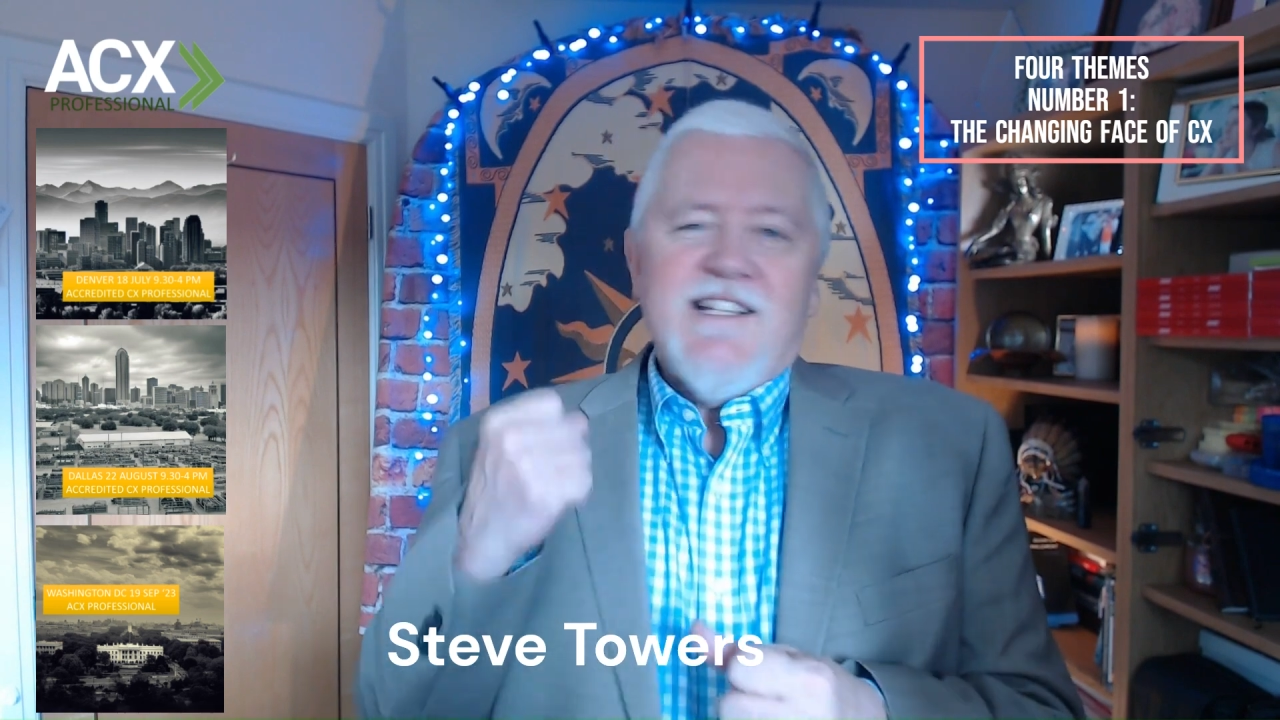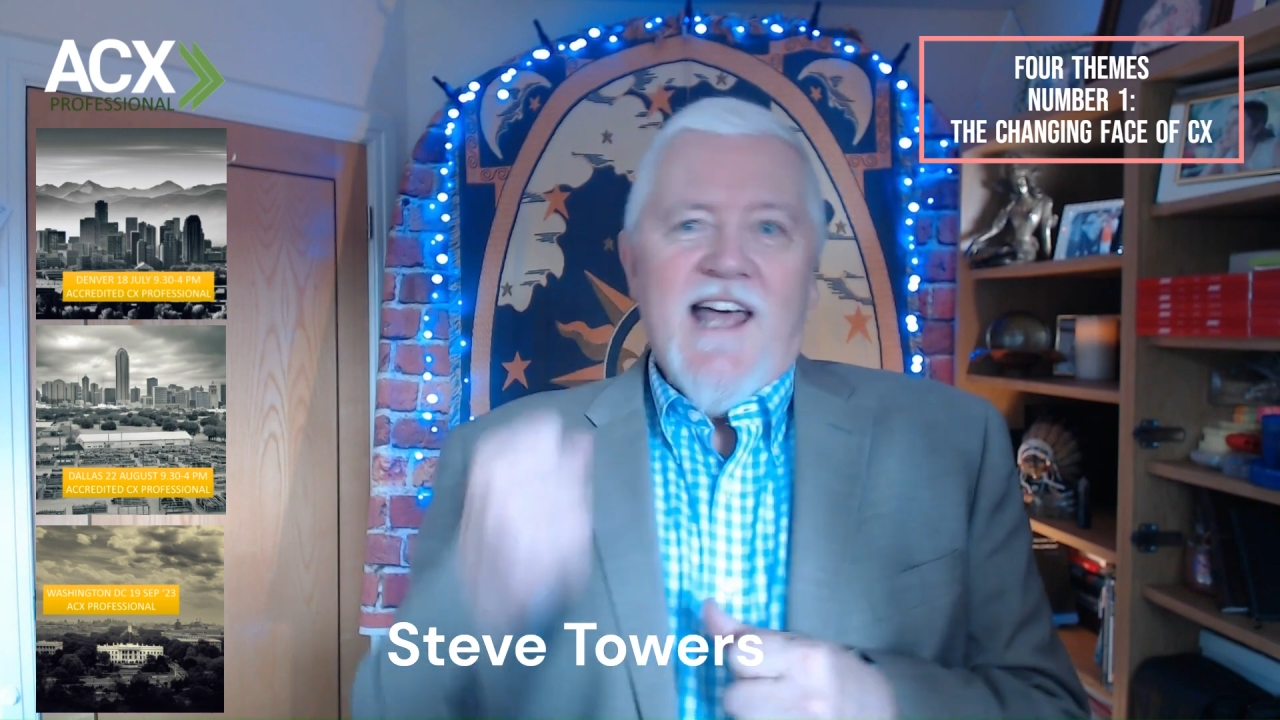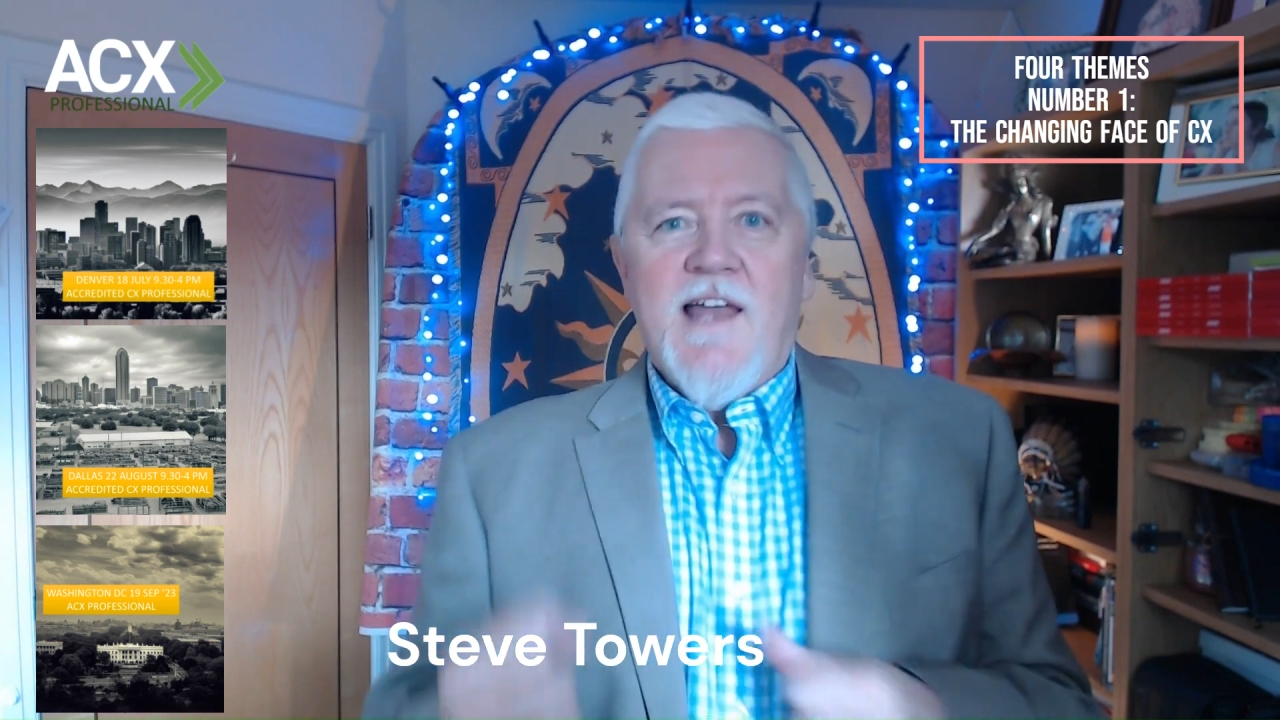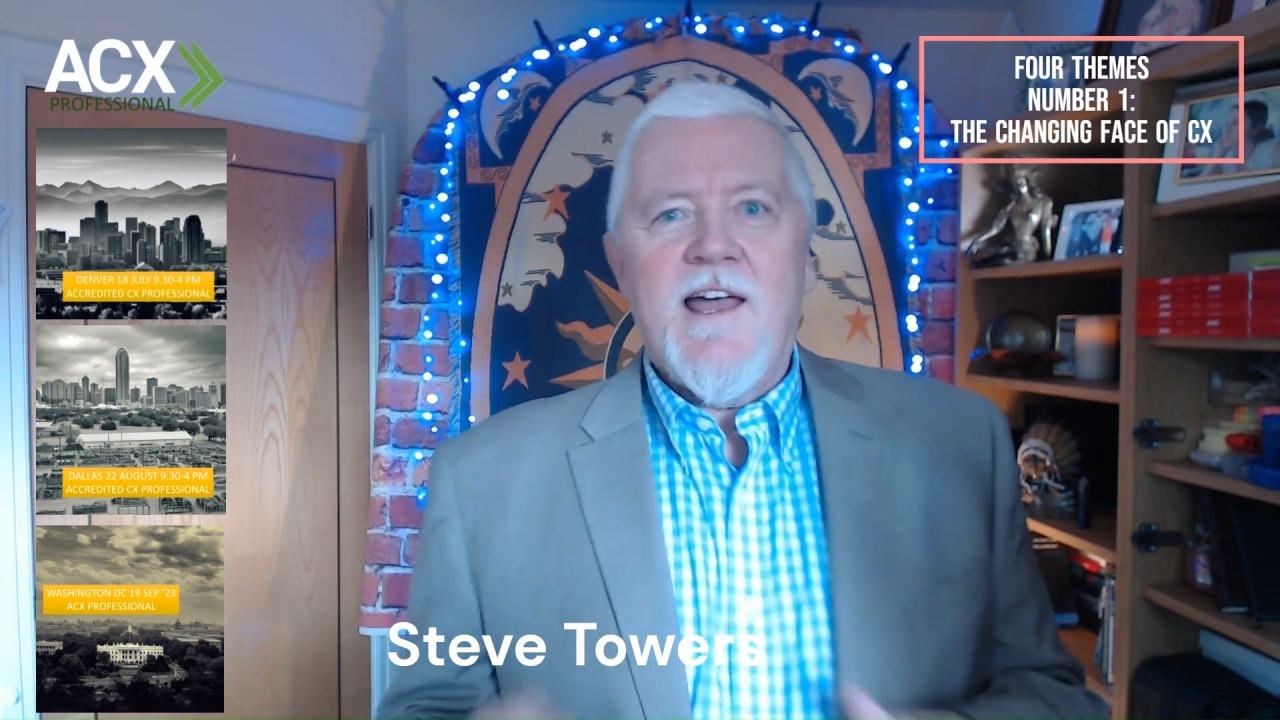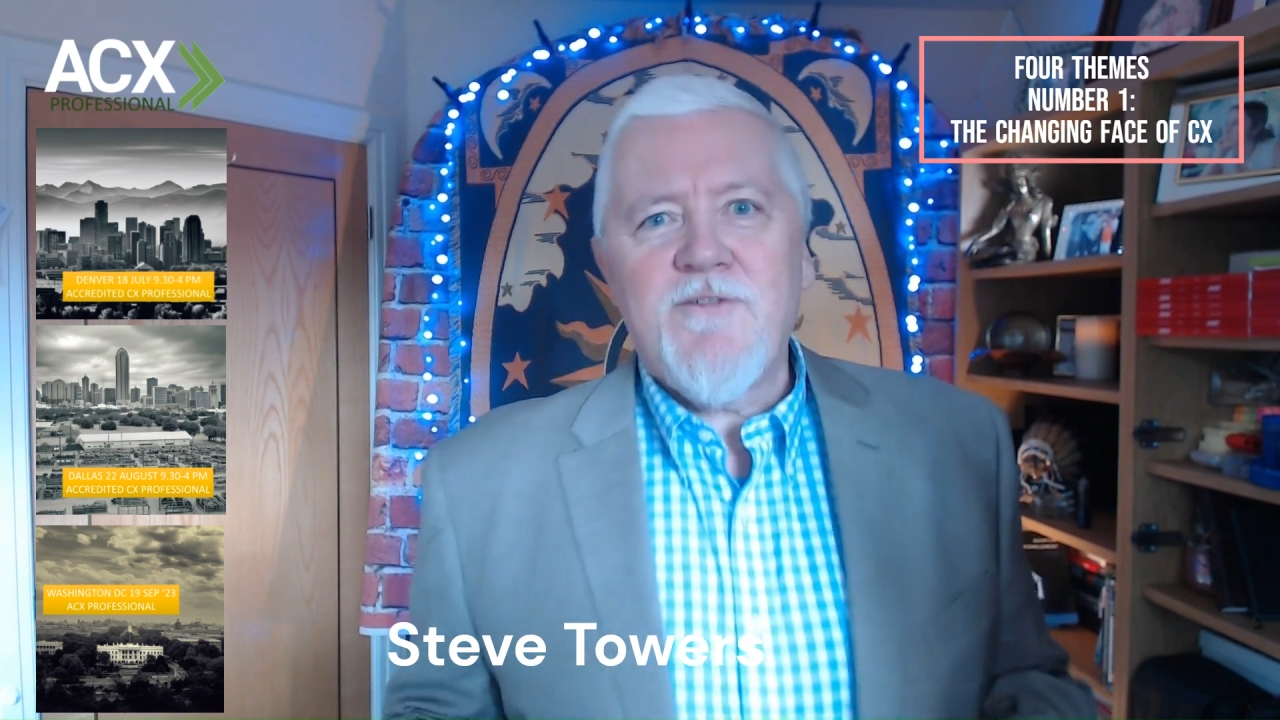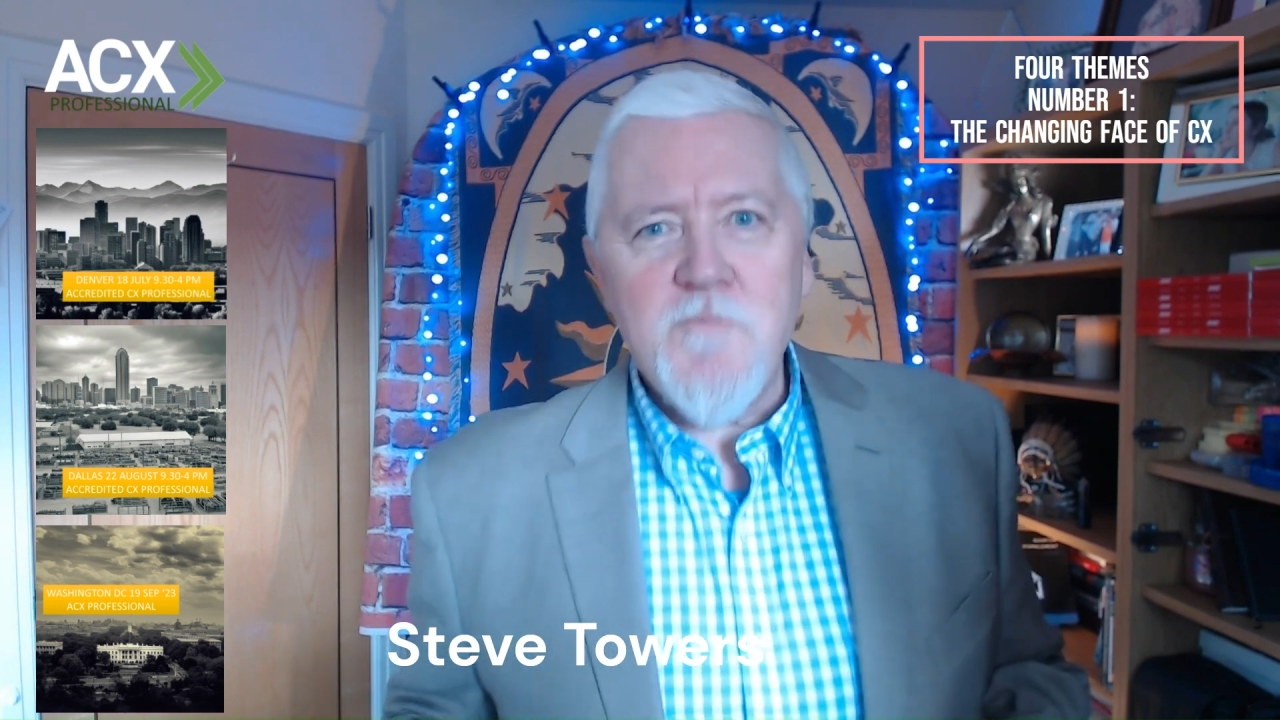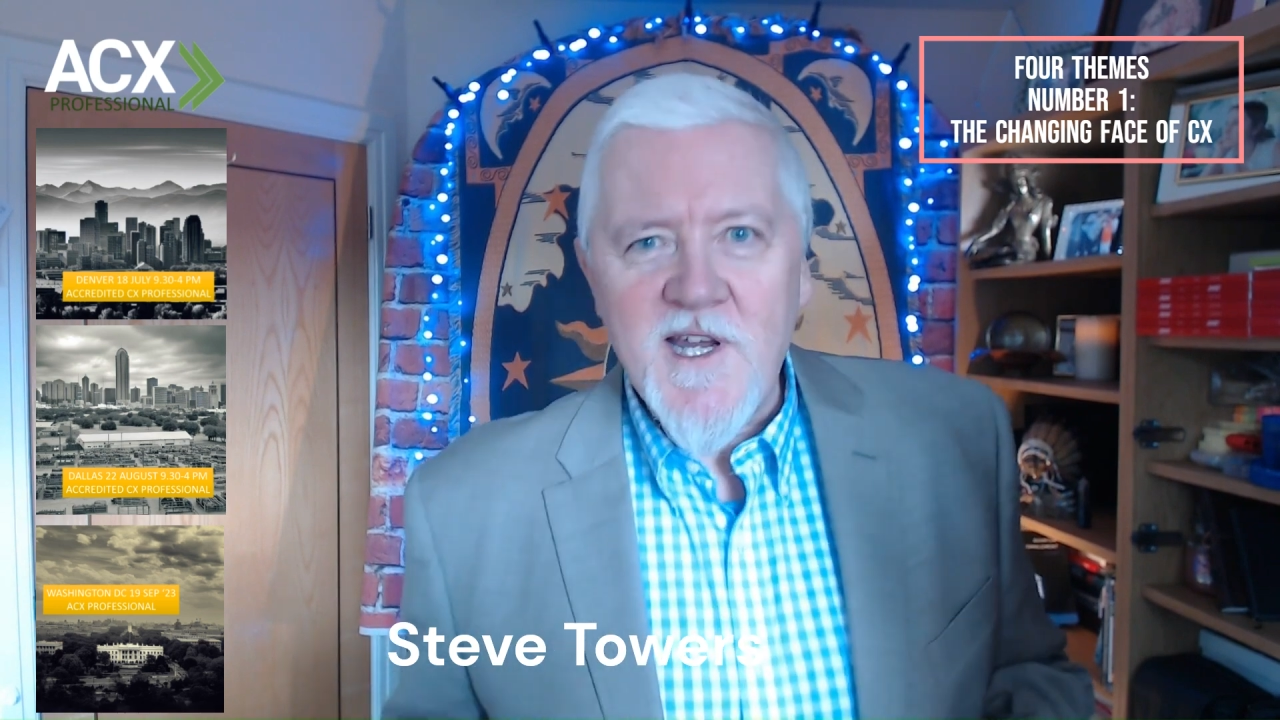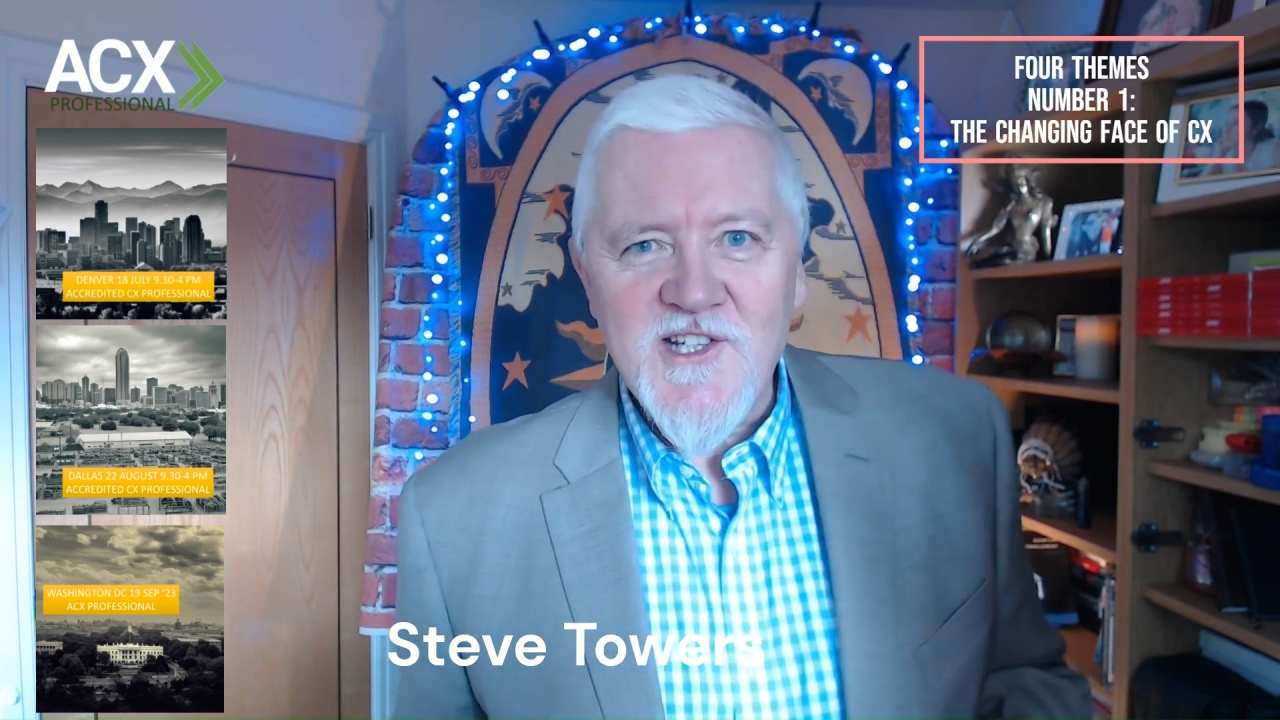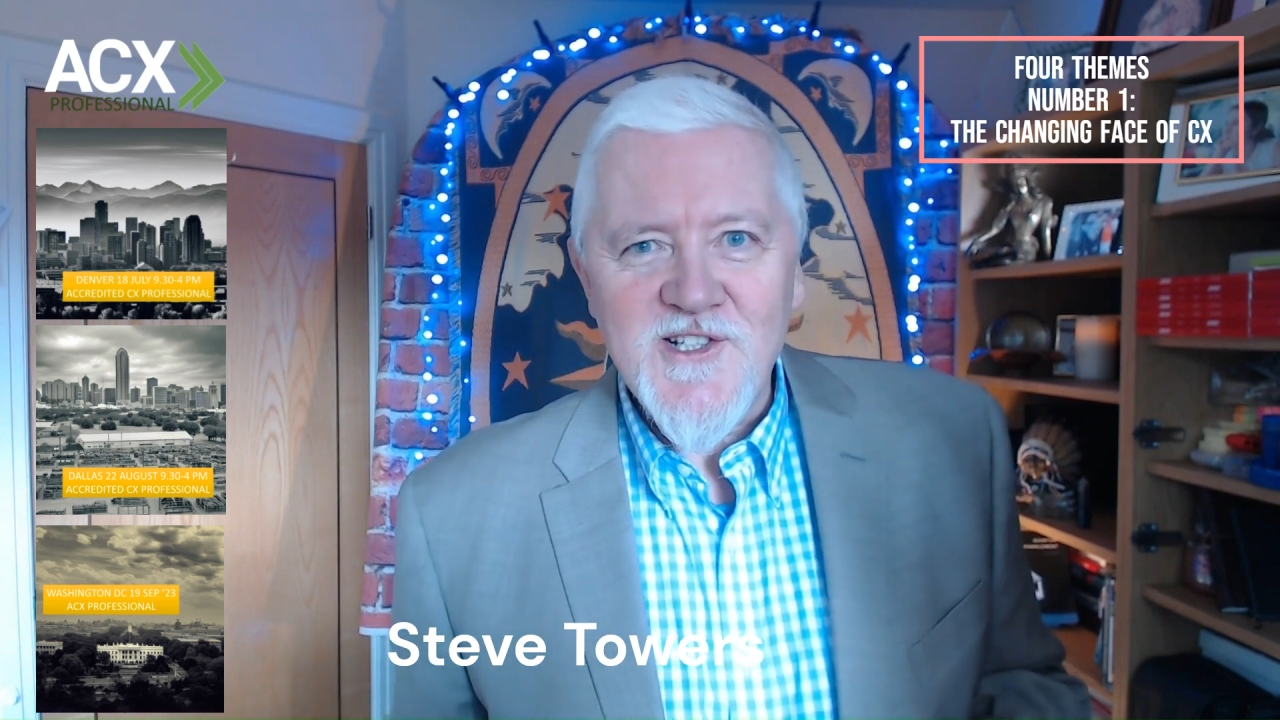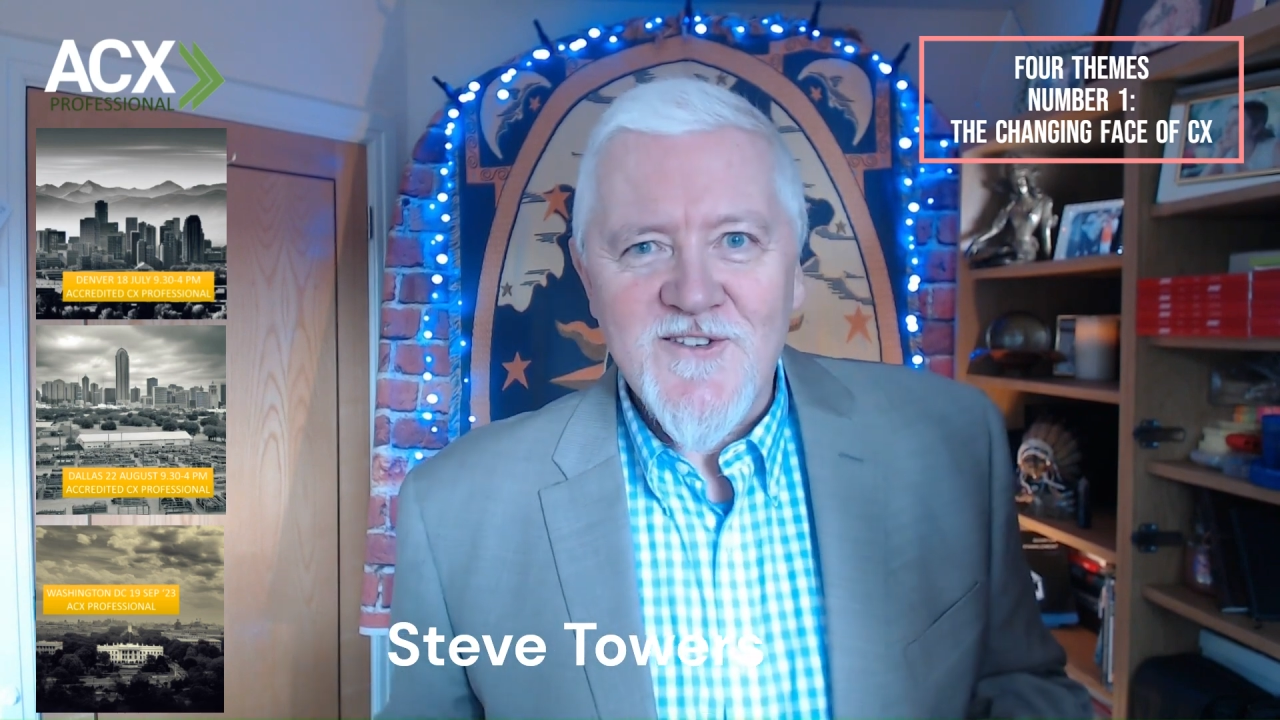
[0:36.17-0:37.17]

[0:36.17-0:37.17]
that an affirmation